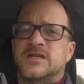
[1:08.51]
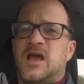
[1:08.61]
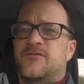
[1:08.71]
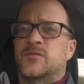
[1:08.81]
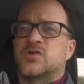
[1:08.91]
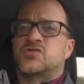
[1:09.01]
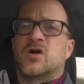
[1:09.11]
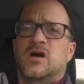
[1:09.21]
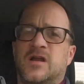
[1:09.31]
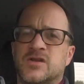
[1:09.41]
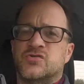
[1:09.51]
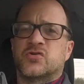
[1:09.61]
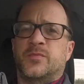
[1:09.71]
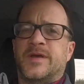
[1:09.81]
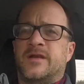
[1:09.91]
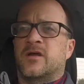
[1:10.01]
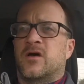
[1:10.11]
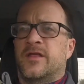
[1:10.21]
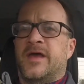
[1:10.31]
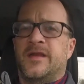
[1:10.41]
is that from a truck and a drill bit and
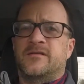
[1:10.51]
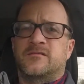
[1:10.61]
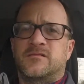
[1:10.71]
all that?